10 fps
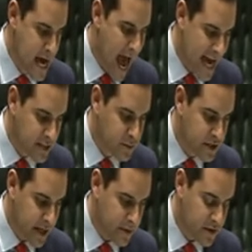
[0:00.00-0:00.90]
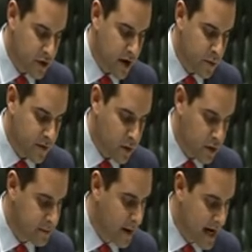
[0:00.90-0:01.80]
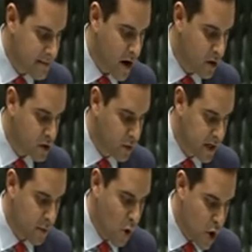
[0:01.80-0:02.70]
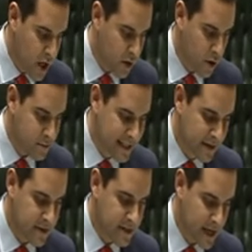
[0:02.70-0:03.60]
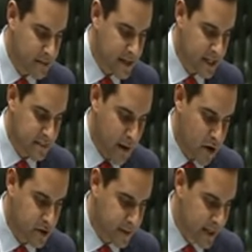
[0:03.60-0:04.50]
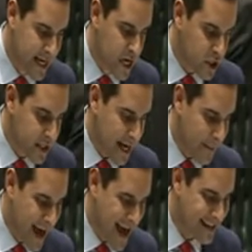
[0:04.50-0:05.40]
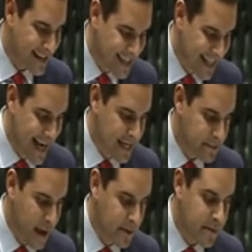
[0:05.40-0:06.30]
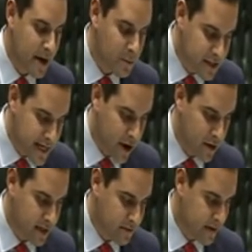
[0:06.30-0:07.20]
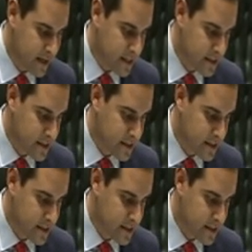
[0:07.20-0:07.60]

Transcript: as was demonstrated when the cross-party marriage equality working group delivered a same-sex marriage bill to the Upper House in the last Parliament that was narrowly defeated.